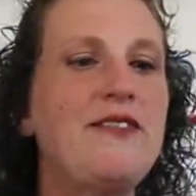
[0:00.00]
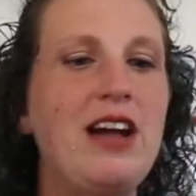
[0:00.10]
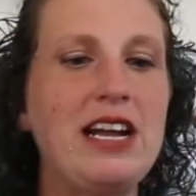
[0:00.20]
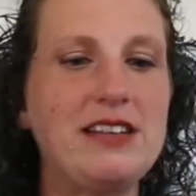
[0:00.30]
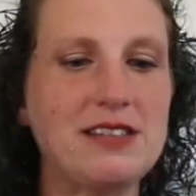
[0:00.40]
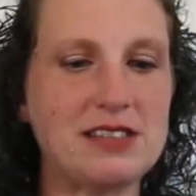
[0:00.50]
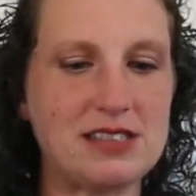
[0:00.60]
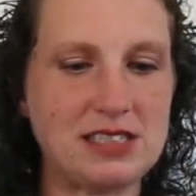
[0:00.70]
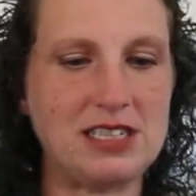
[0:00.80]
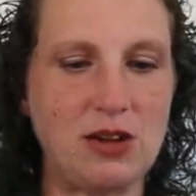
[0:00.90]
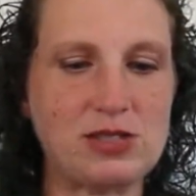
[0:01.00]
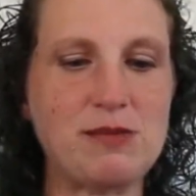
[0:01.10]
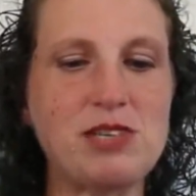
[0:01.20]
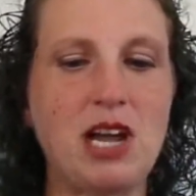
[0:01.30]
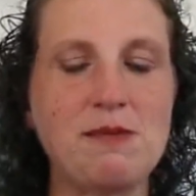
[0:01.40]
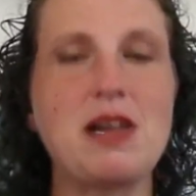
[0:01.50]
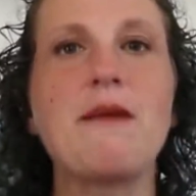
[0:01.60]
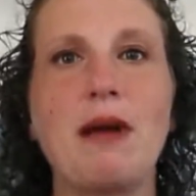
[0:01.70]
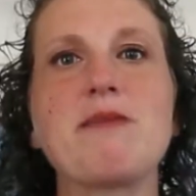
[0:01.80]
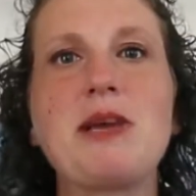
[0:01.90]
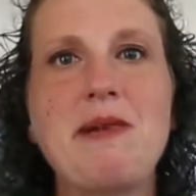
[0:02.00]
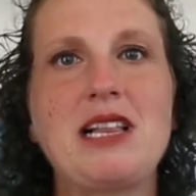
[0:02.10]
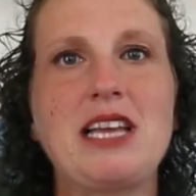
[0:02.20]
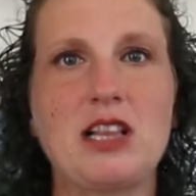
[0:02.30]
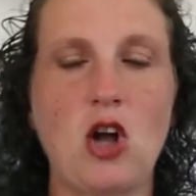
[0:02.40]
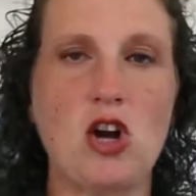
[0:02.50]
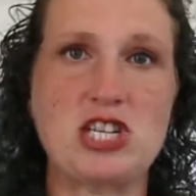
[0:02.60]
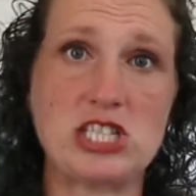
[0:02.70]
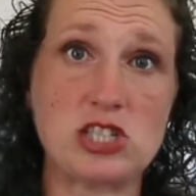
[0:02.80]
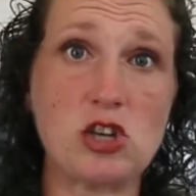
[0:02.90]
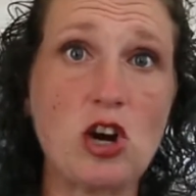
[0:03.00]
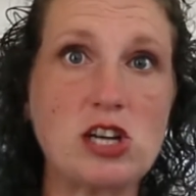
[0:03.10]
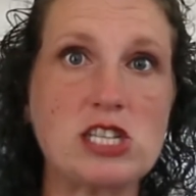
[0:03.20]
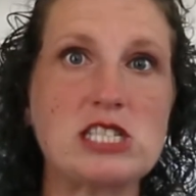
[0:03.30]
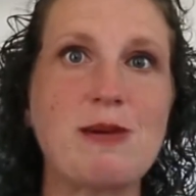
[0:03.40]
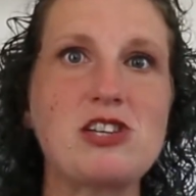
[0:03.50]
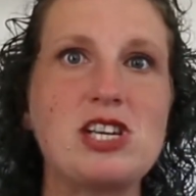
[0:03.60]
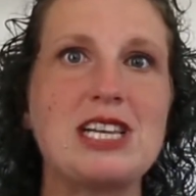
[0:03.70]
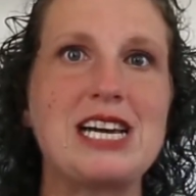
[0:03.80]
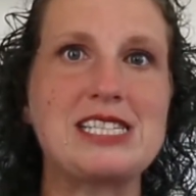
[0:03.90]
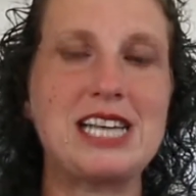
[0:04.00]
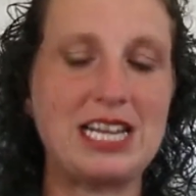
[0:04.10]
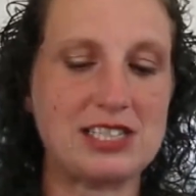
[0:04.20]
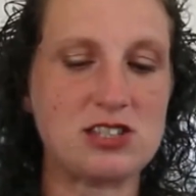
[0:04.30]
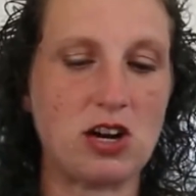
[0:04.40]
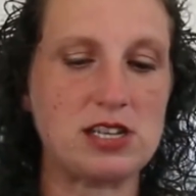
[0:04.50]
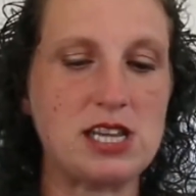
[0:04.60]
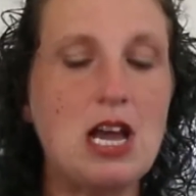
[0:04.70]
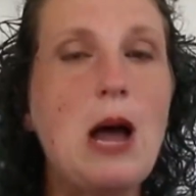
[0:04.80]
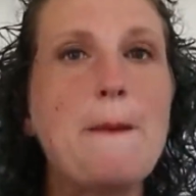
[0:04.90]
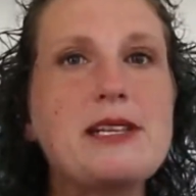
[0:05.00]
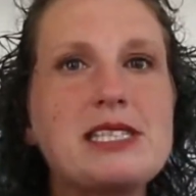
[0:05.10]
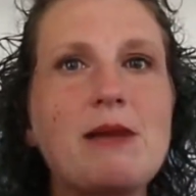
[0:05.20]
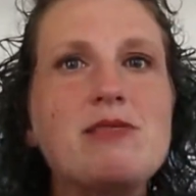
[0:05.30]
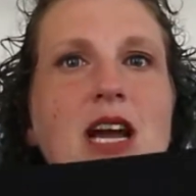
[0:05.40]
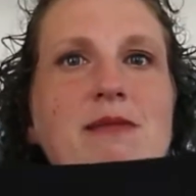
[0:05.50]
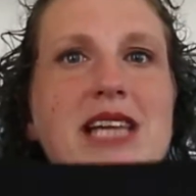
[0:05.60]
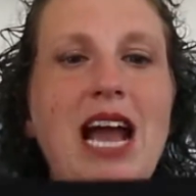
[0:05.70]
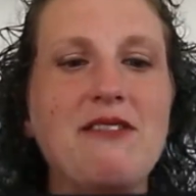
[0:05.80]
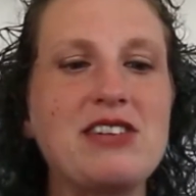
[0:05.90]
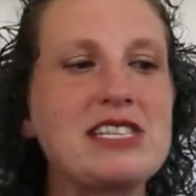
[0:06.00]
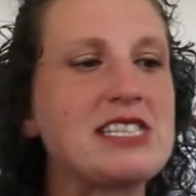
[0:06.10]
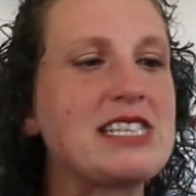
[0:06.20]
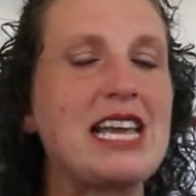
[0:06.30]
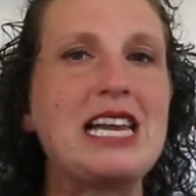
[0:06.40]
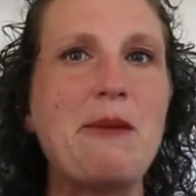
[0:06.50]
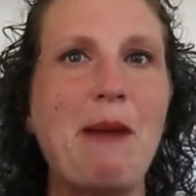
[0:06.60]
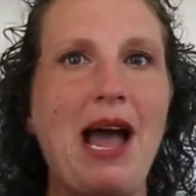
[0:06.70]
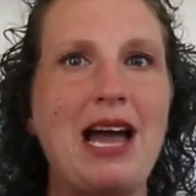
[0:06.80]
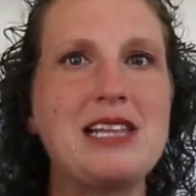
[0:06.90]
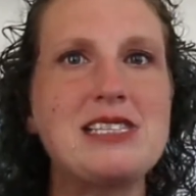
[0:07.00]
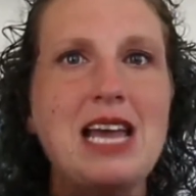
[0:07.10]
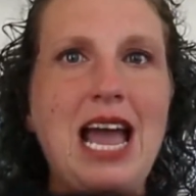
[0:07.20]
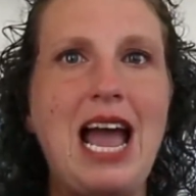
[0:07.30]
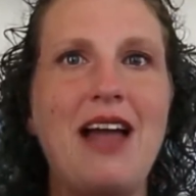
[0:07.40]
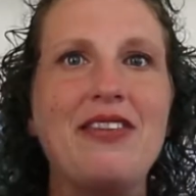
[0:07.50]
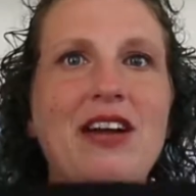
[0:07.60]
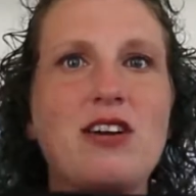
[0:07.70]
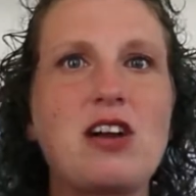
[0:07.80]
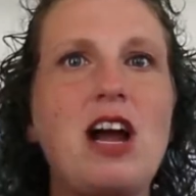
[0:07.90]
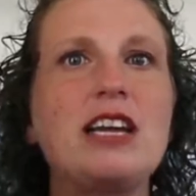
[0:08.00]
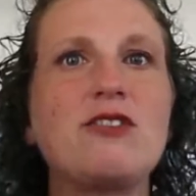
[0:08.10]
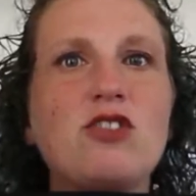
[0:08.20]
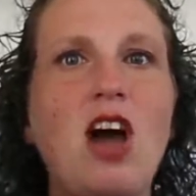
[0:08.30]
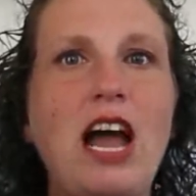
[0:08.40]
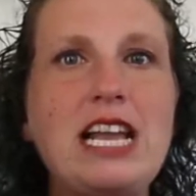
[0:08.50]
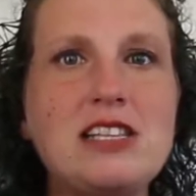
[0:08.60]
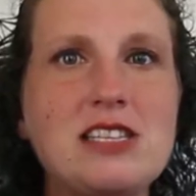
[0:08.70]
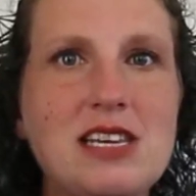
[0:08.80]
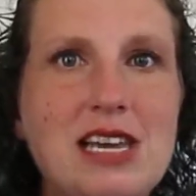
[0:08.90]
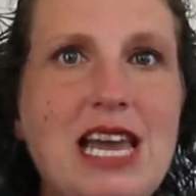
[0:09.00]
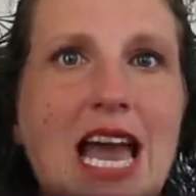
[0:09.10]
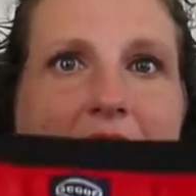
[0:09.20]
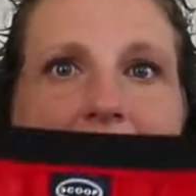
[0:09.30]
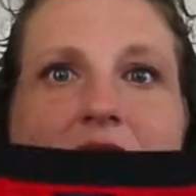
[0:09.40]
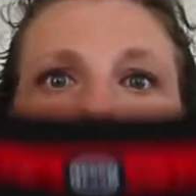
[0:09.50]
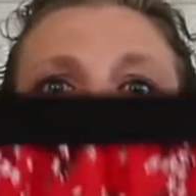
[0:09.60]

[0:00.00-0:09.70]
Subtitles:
find, sometimes I'm typically a large in skirts, especially elasticated skirts, but sometimes they have these skinny bands and they're kind of tight, and I